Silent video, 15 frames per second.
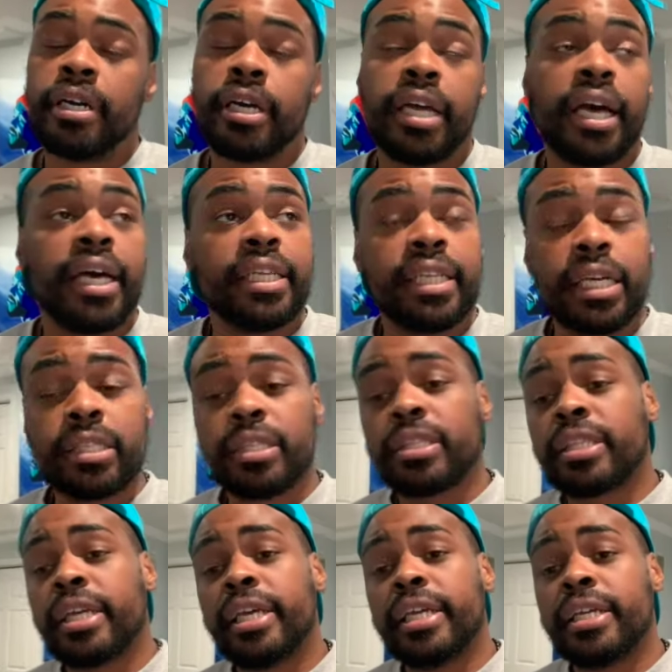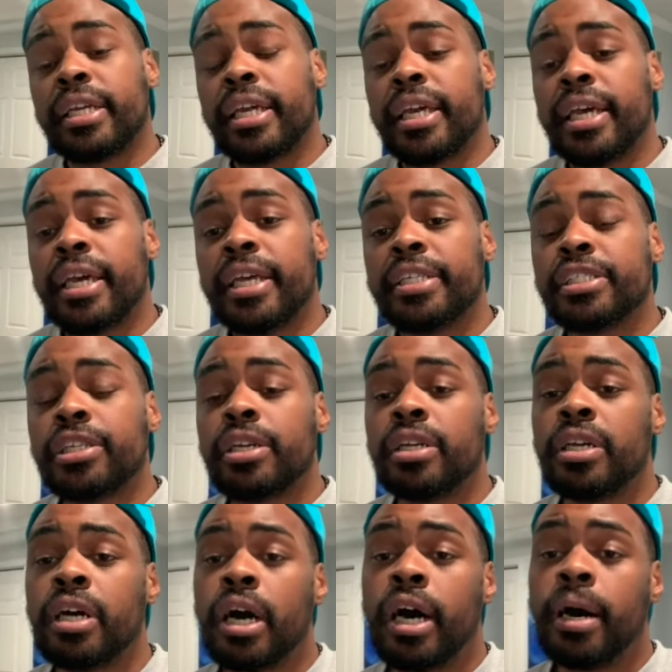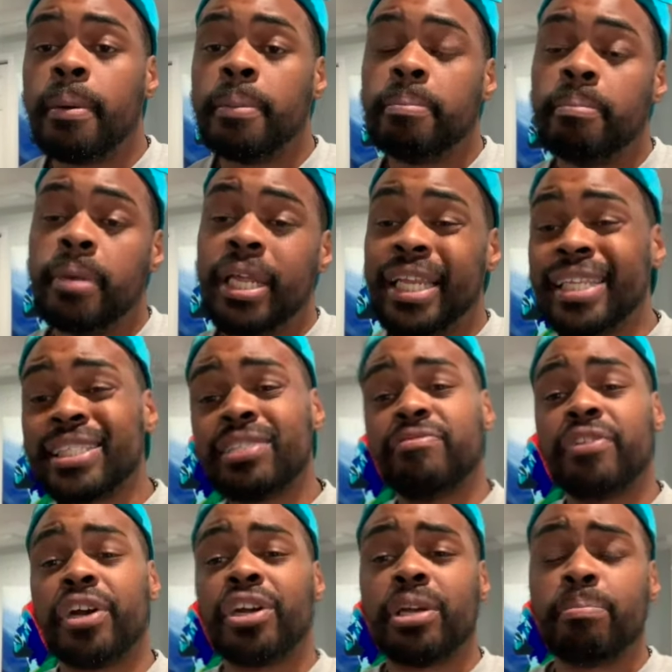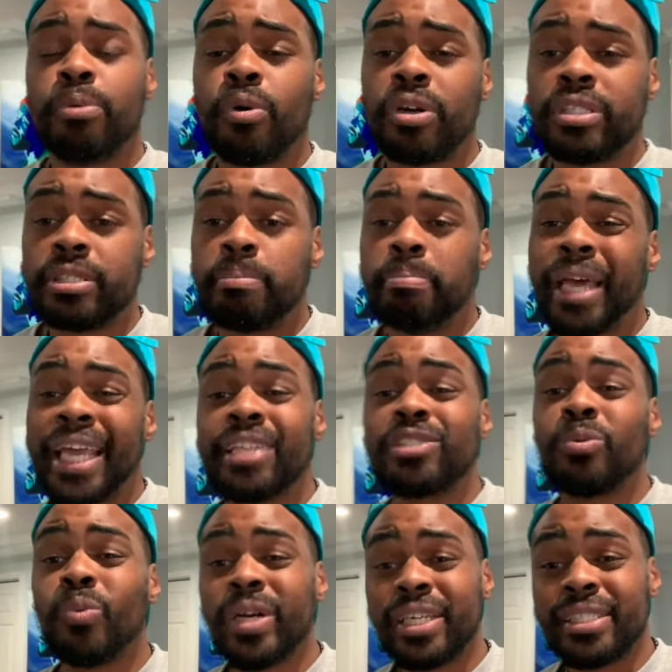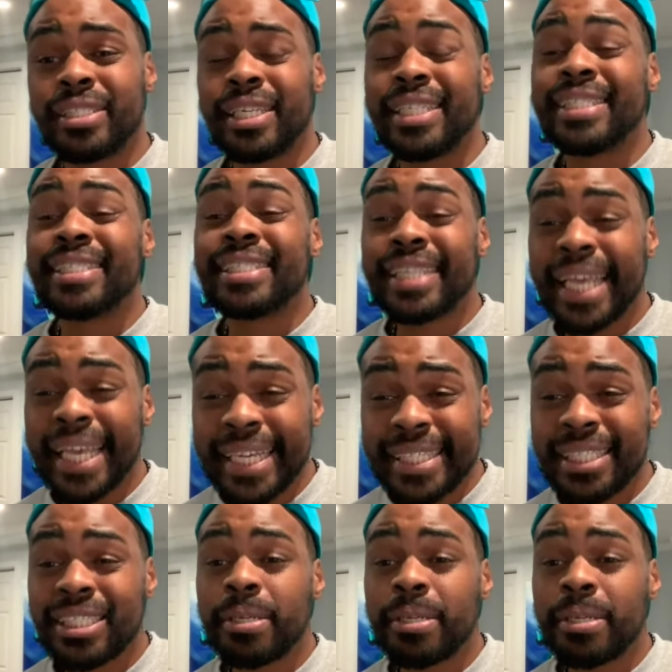Another thing is, and this is very important, banks want to see 6